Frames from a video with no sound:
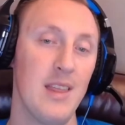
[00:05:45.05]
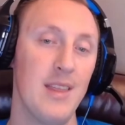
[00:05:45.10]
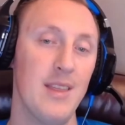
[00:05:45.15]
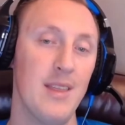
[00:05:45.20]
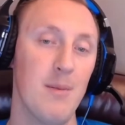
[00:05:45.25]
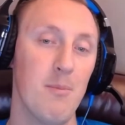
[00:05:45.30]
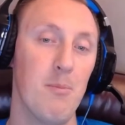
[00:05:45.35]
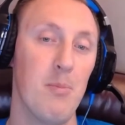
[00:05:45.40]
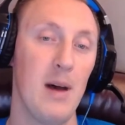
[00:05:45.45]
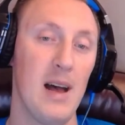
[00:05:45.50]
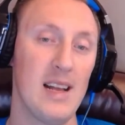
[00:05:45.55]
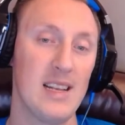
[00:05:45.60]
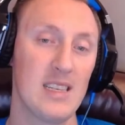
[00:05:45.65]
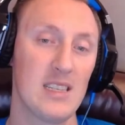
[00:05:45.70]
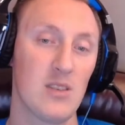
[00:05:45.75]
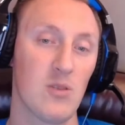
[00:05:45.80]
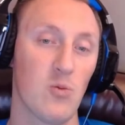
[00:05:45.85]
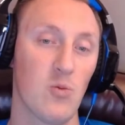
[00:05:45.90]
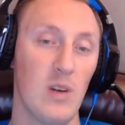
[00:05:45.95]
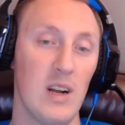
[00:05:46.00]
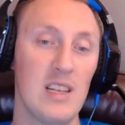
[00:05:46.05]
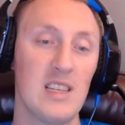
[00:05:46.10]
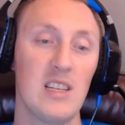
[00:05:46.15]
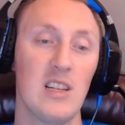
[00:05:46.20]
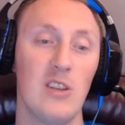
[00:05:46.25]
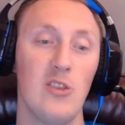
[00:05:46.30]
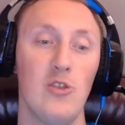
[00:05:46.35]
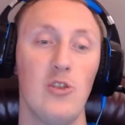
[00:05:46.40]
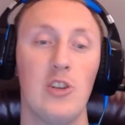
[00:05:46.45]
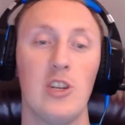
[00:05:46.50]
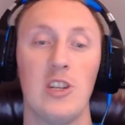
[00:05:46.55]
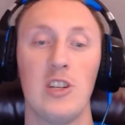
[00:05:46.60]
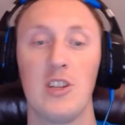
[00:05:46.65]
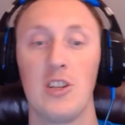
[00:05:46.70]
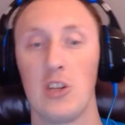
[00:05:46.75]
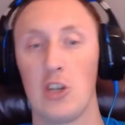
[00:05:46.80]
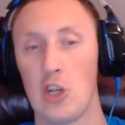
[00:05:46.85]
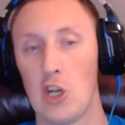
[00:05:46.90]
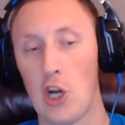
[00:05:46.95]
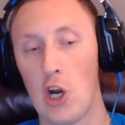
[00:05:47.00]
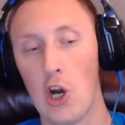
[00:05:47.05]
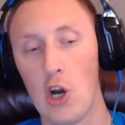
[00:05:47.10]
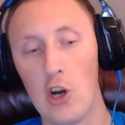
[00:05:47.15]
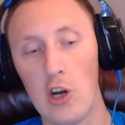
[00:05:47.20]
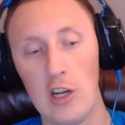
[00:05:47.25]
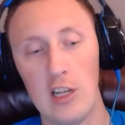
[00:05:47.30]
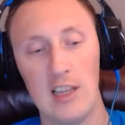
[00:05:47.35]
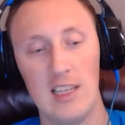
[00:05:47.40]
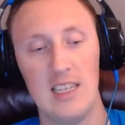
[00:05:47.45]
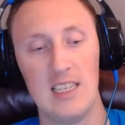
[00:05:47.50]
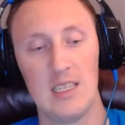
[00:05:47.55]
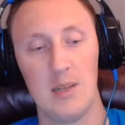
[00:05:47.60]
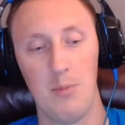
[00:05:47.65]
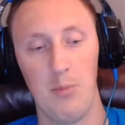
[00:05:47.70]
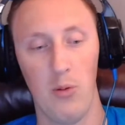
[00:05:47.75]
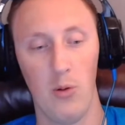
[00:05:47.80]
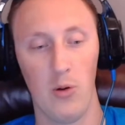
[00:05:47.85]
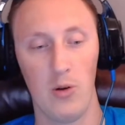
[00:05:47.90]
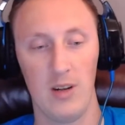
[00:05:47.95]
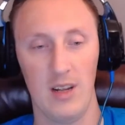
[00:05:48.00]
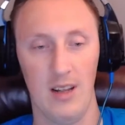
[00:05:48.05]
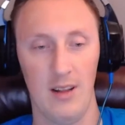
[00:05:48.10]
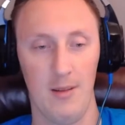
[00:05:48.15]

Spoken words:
the best resolution currently supported.